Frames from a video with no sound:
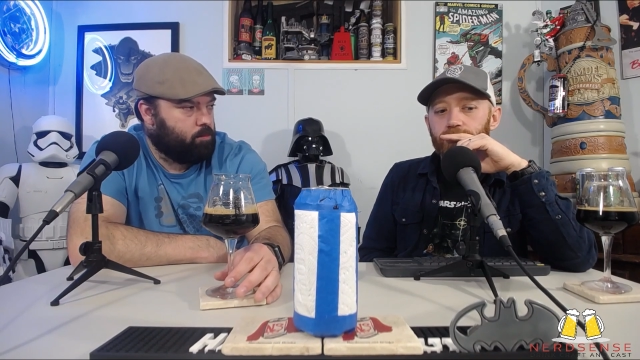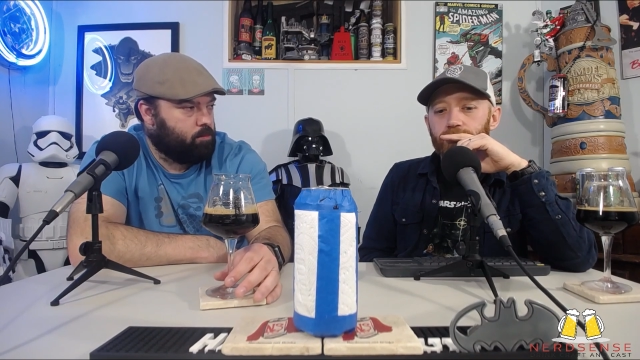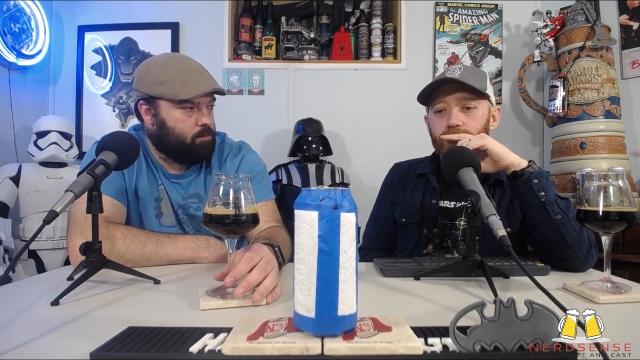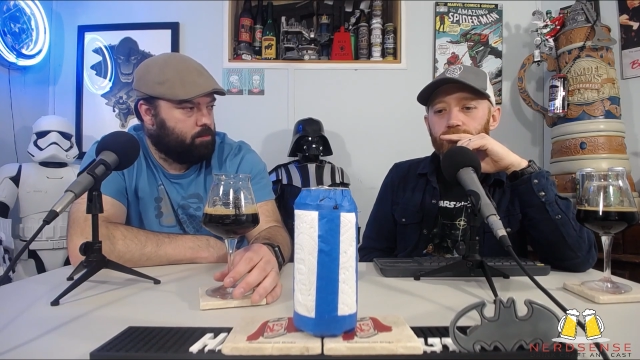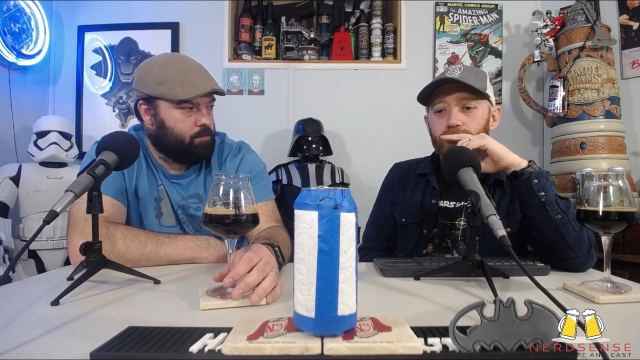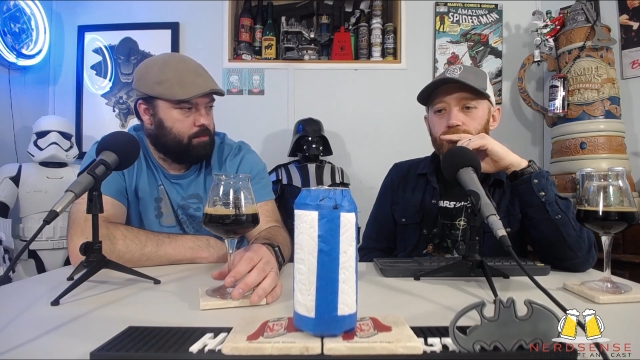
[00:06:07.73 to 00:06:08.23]

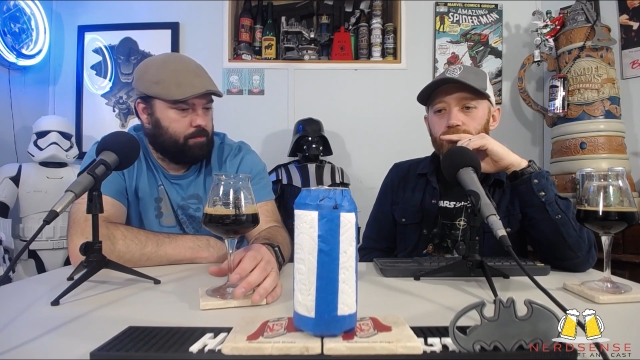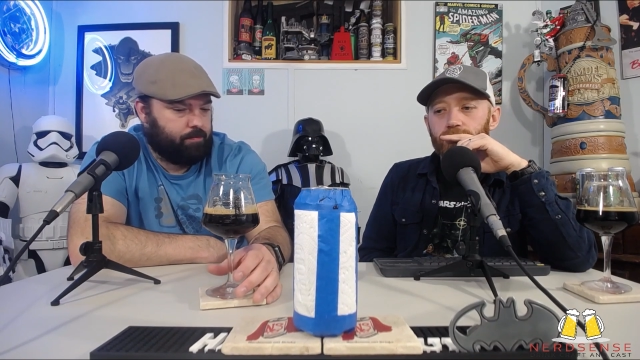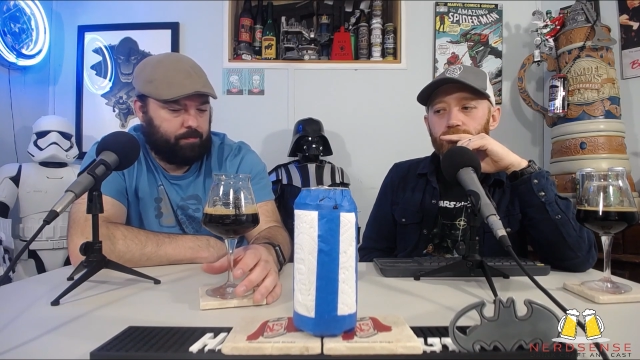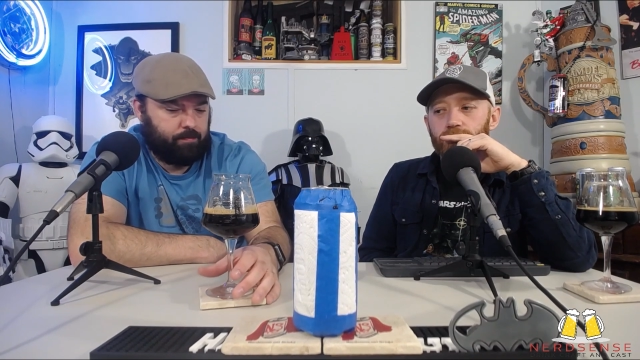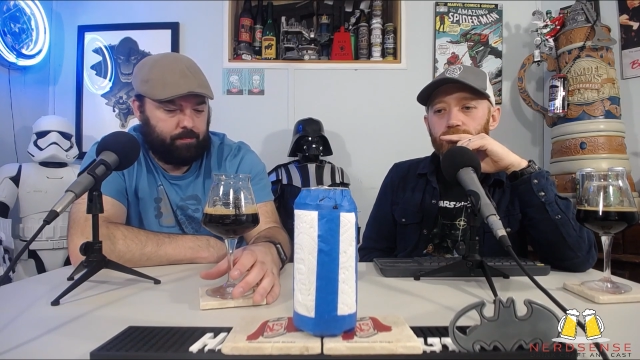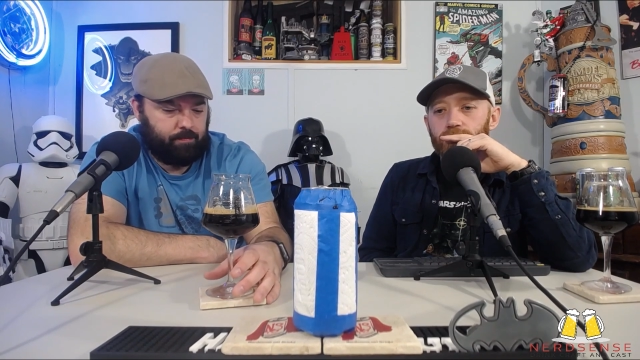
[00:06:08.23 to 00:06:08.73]

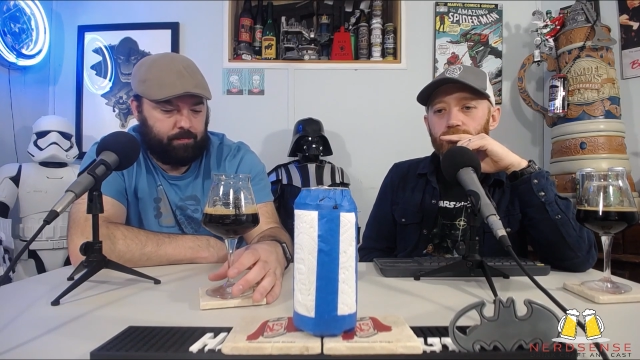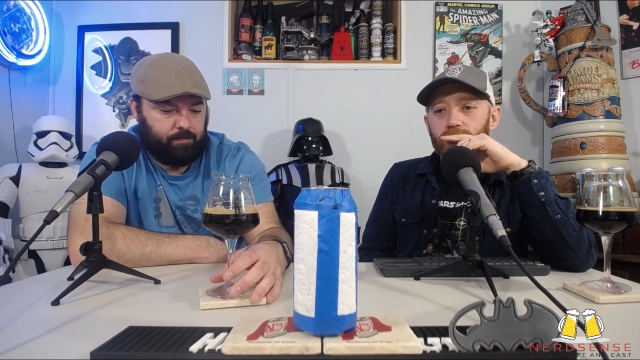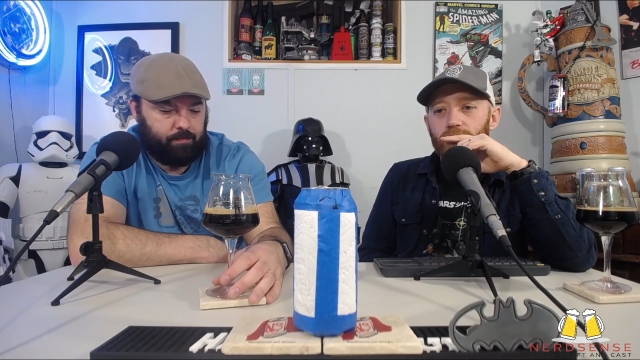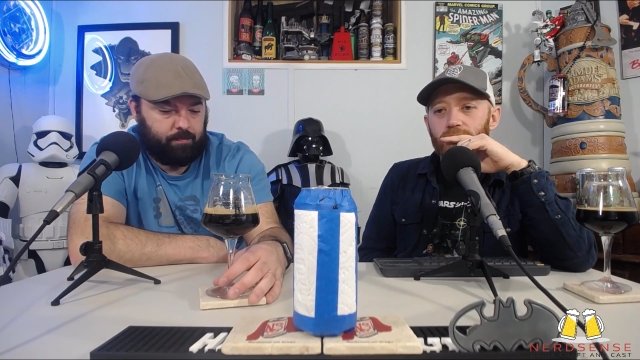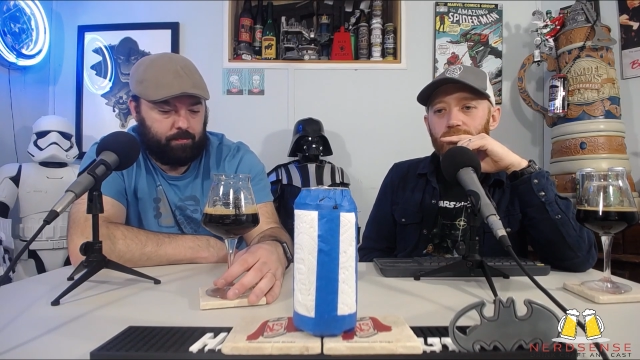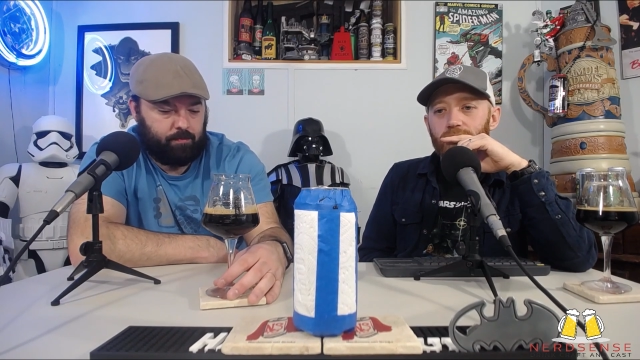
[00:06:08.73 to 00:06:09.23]

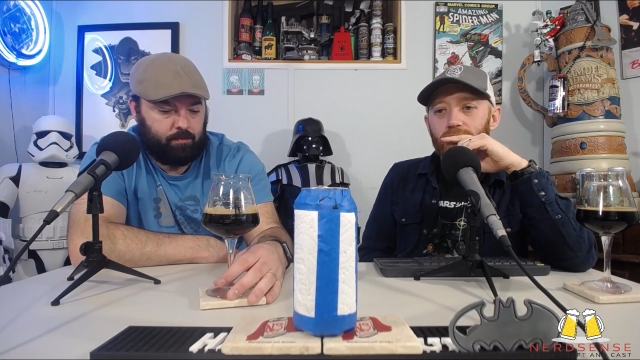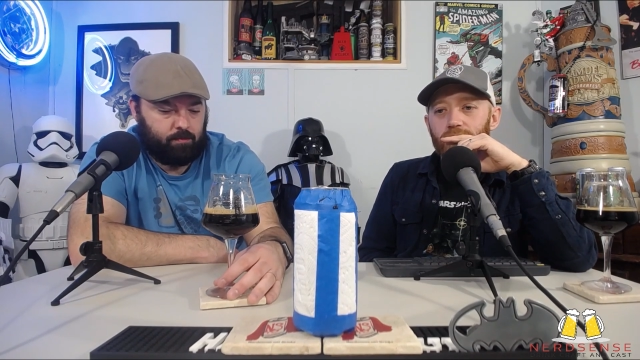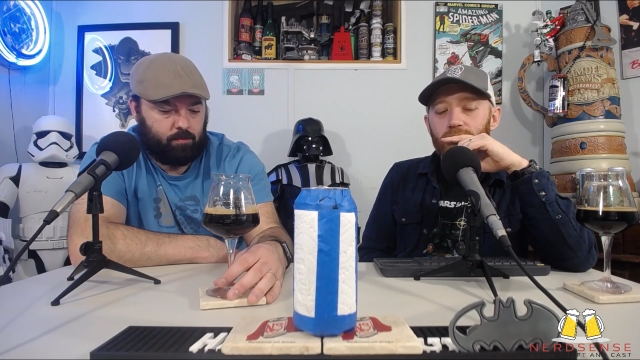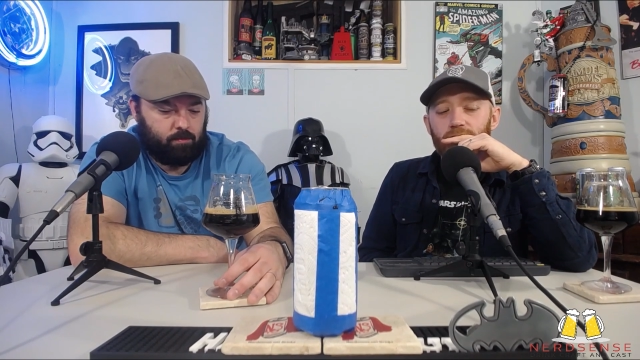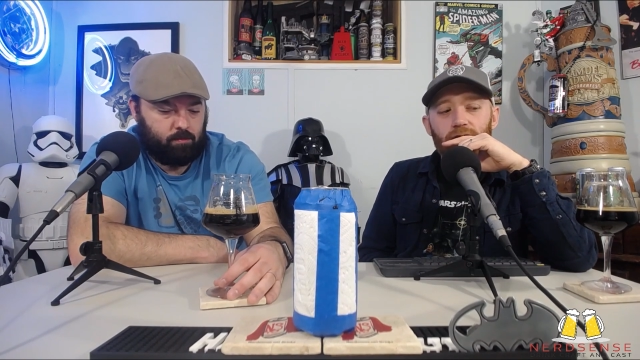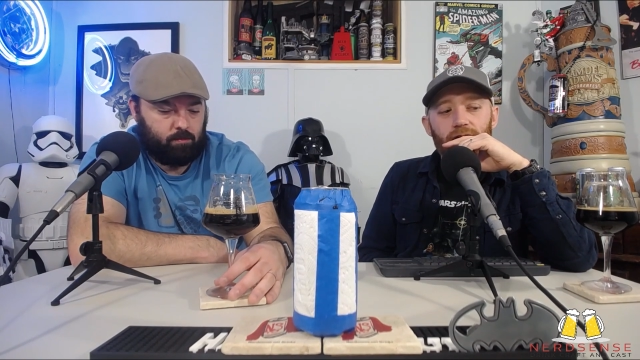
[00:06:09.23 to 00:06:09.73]

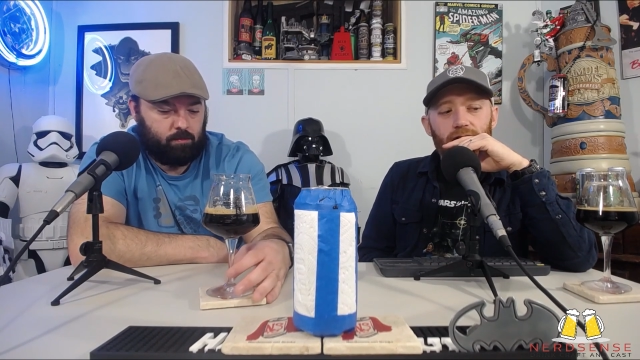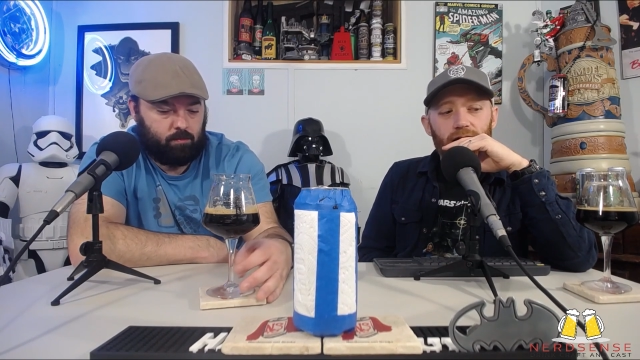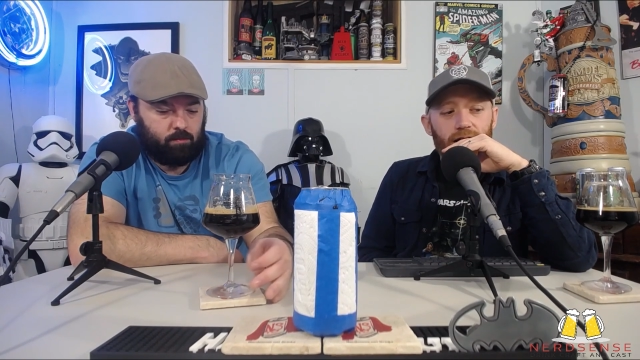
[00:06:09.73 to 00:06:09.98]
No one is speaking in this clip.